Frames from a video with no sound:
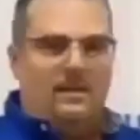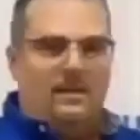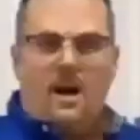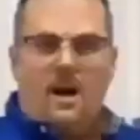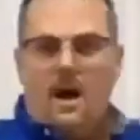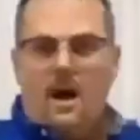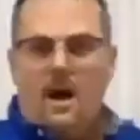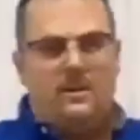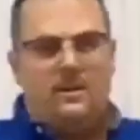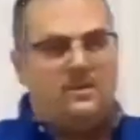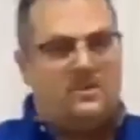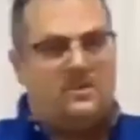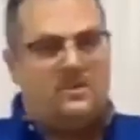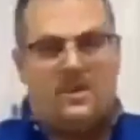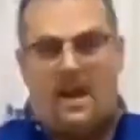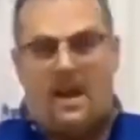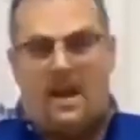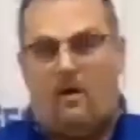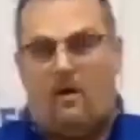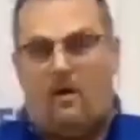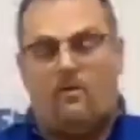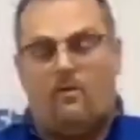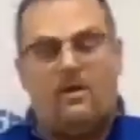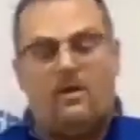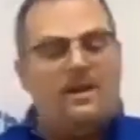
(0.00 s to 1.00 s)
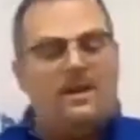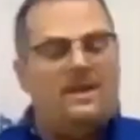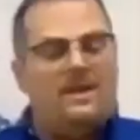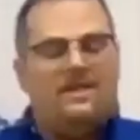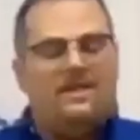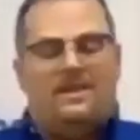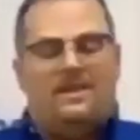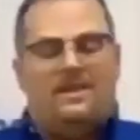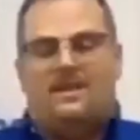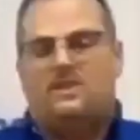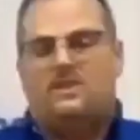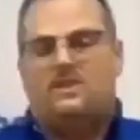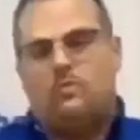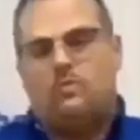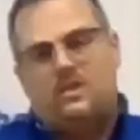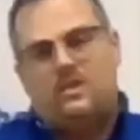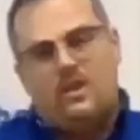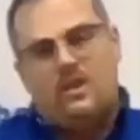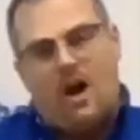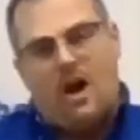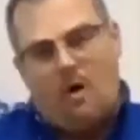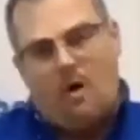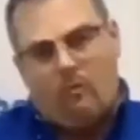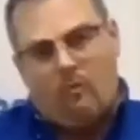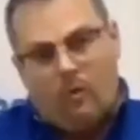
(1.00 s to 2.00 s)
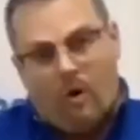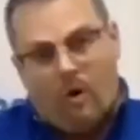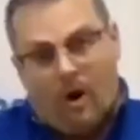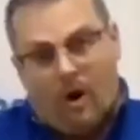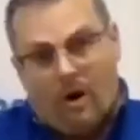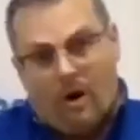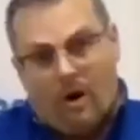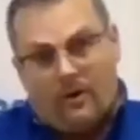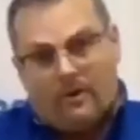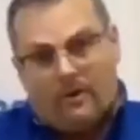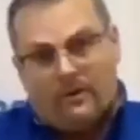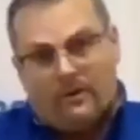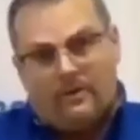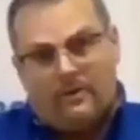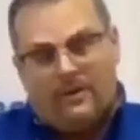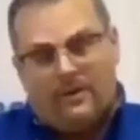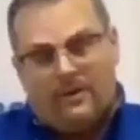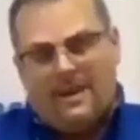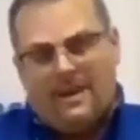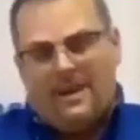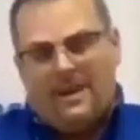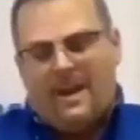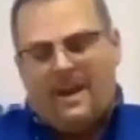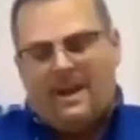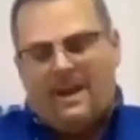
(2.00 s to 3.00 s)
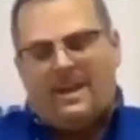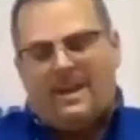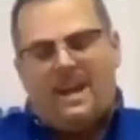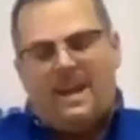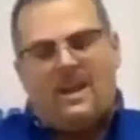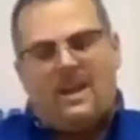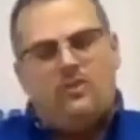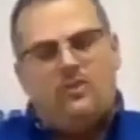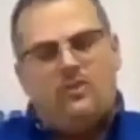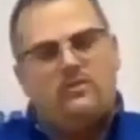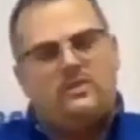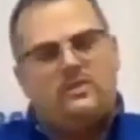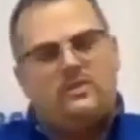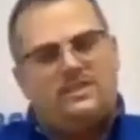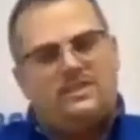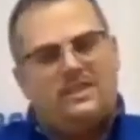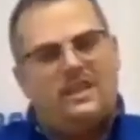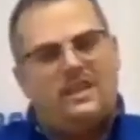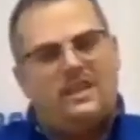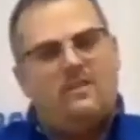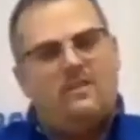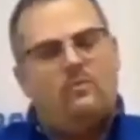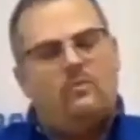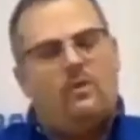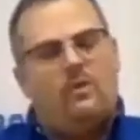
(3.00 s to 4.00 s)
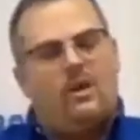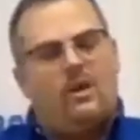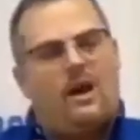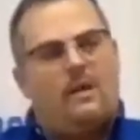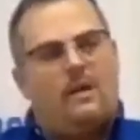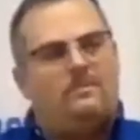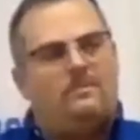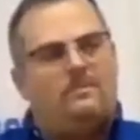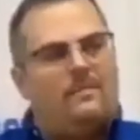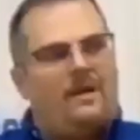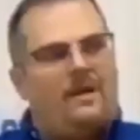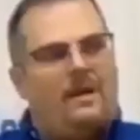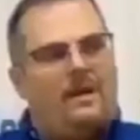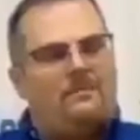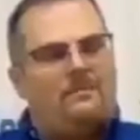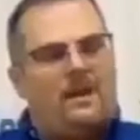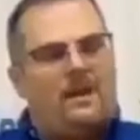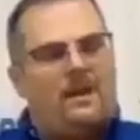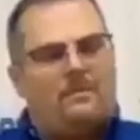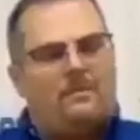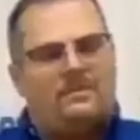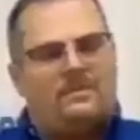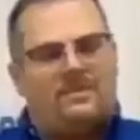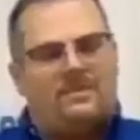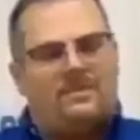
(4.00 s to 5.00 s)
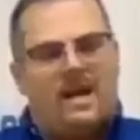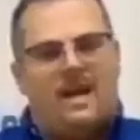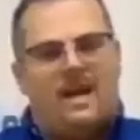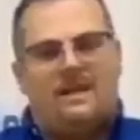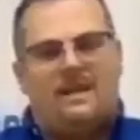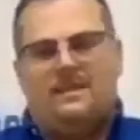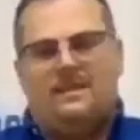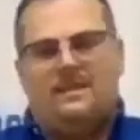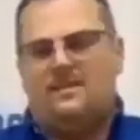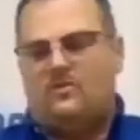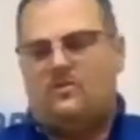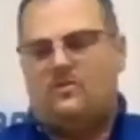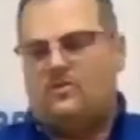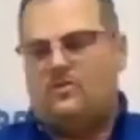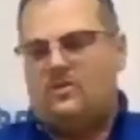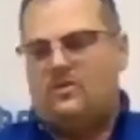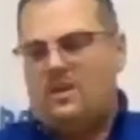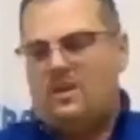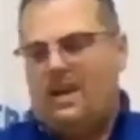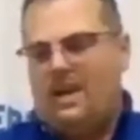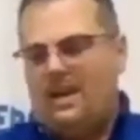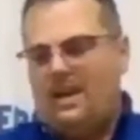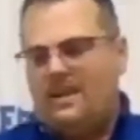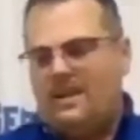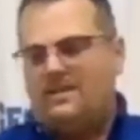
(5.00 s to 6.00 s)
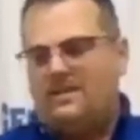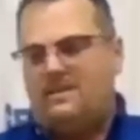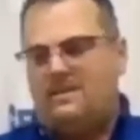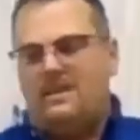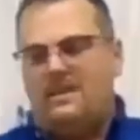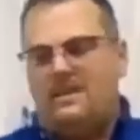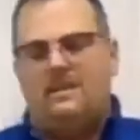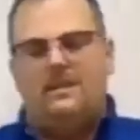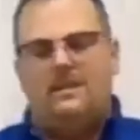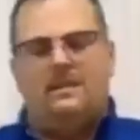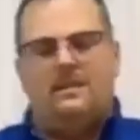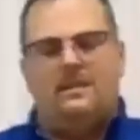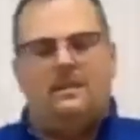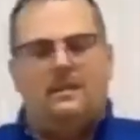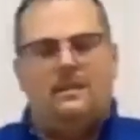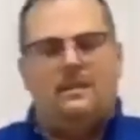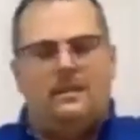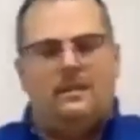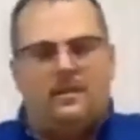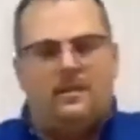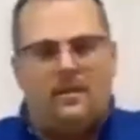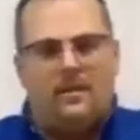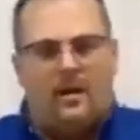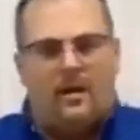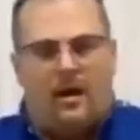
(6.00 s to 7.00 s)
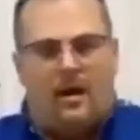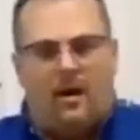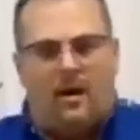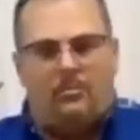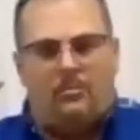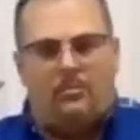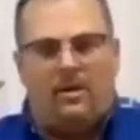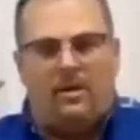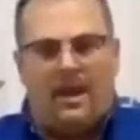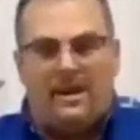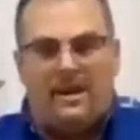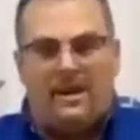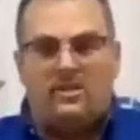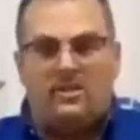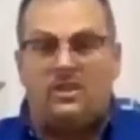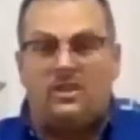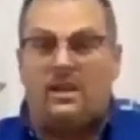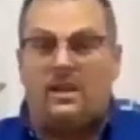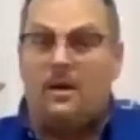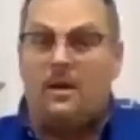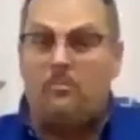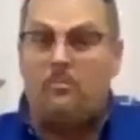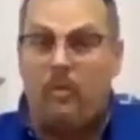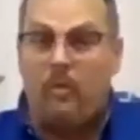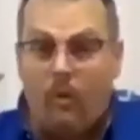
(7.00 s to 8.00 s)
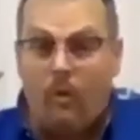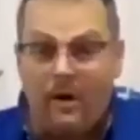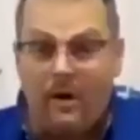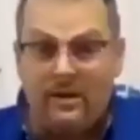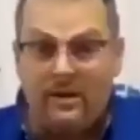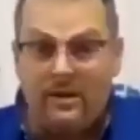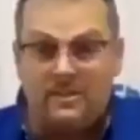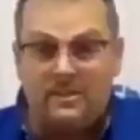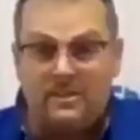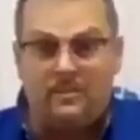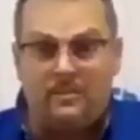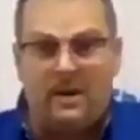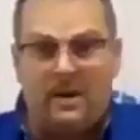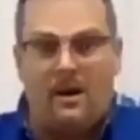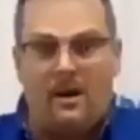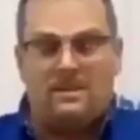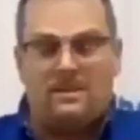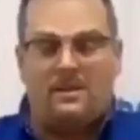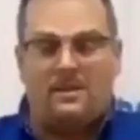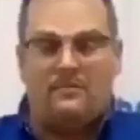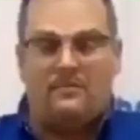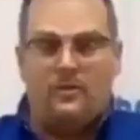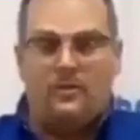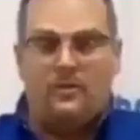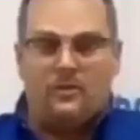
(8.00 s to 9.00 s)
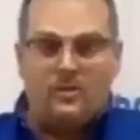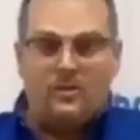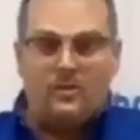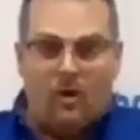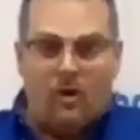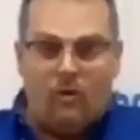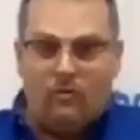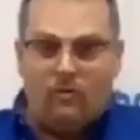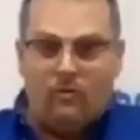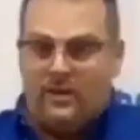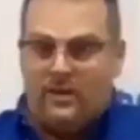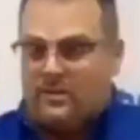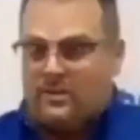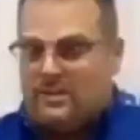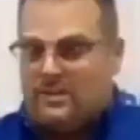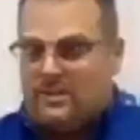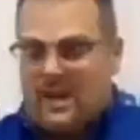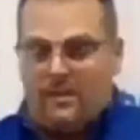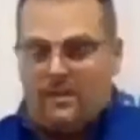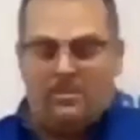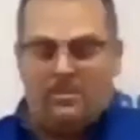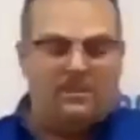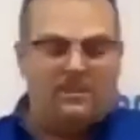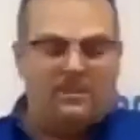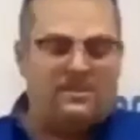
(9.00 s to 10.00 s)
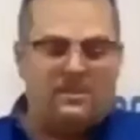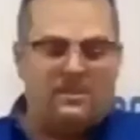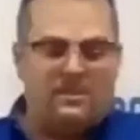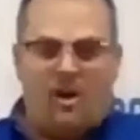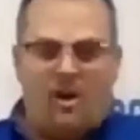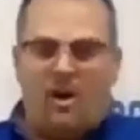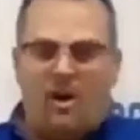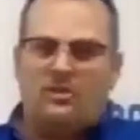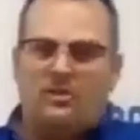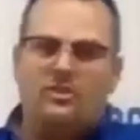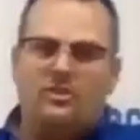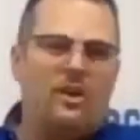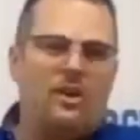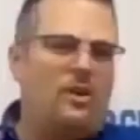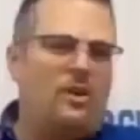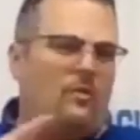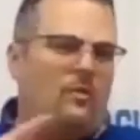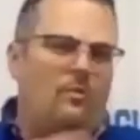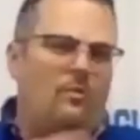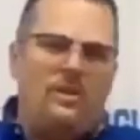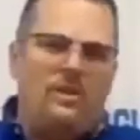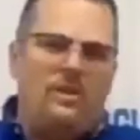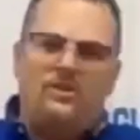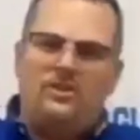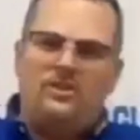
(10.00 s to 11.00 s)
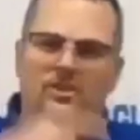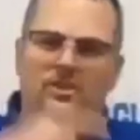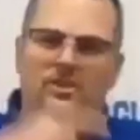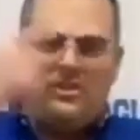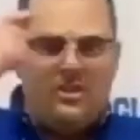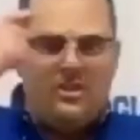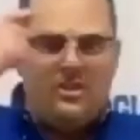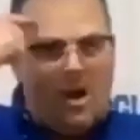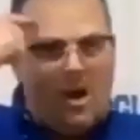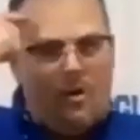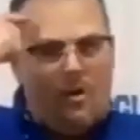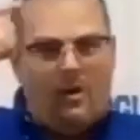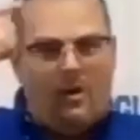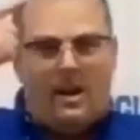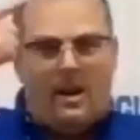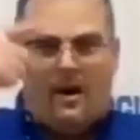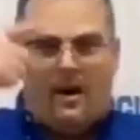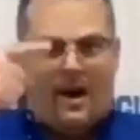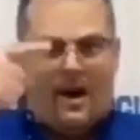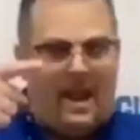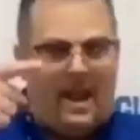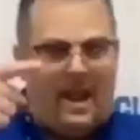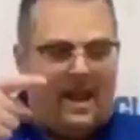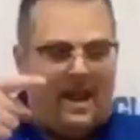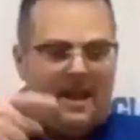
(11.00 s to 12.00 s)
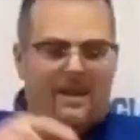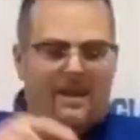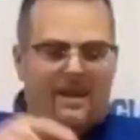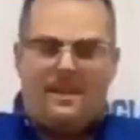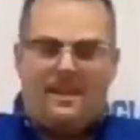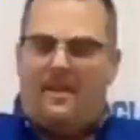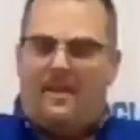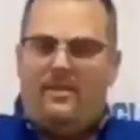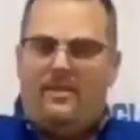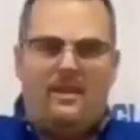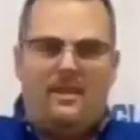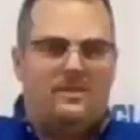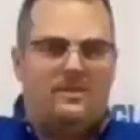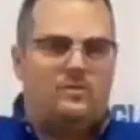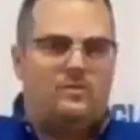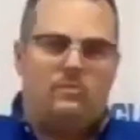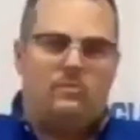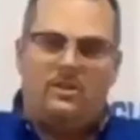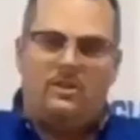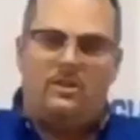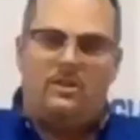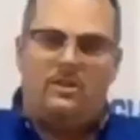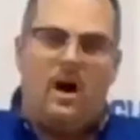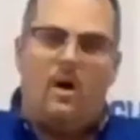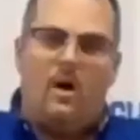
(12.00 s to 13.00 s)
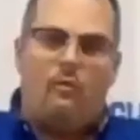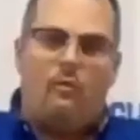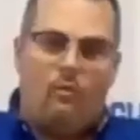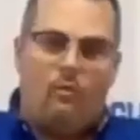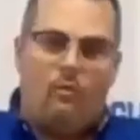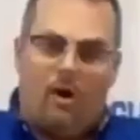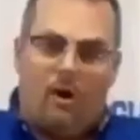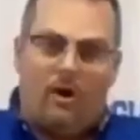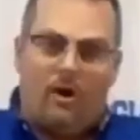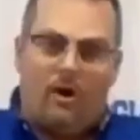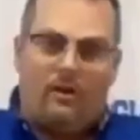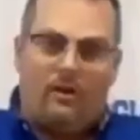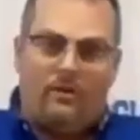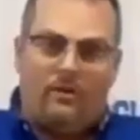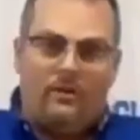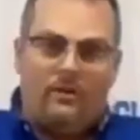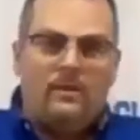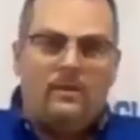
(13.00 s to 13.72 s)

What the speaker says: not to scale. This would not work. And can you see where I'm saying this is an easy place to get points? Because if you're told this table is large, we should know in our head that this would not work.